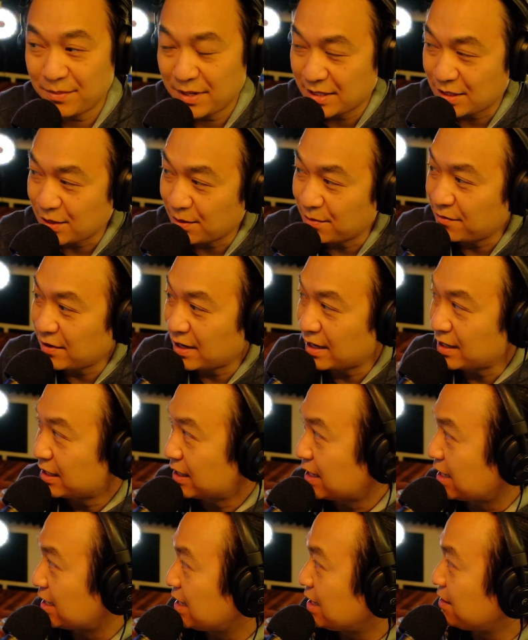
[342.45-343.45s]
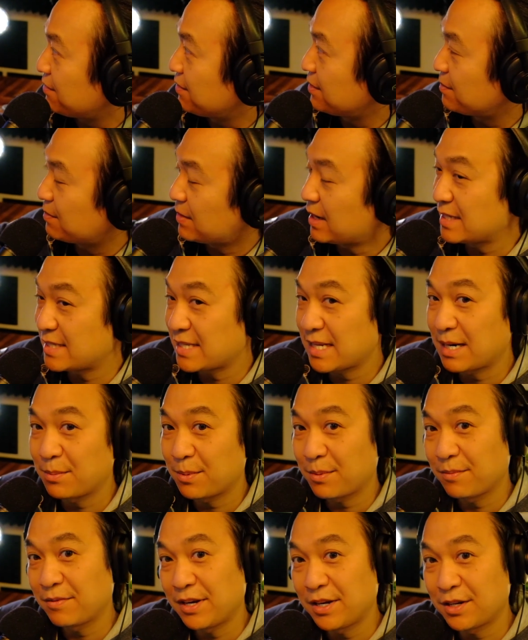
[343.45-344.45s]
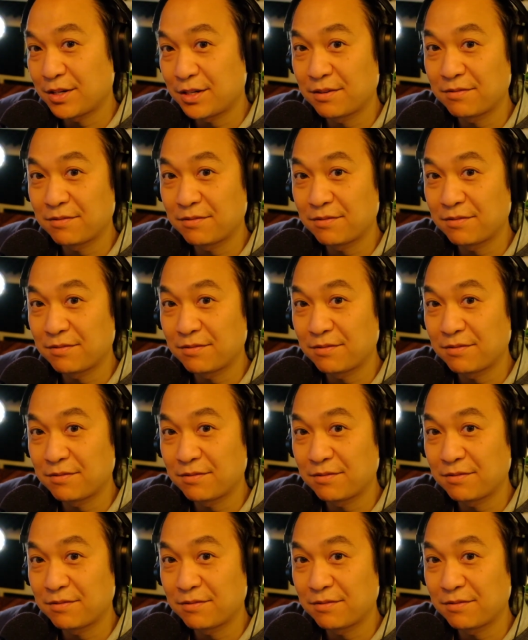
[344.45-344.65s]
and so I'm finding that even my setup over here,